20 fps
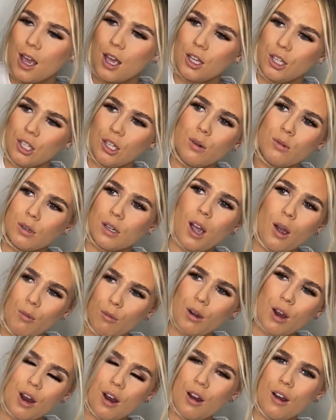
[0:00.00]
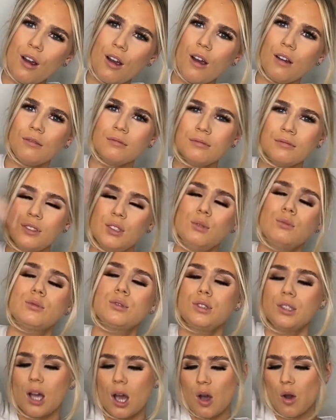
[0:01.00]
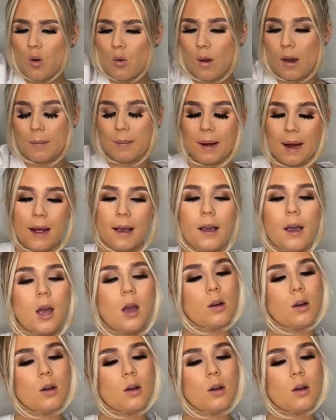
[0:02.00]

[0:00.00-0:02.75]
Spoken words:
you go girl, you go. I'll be like,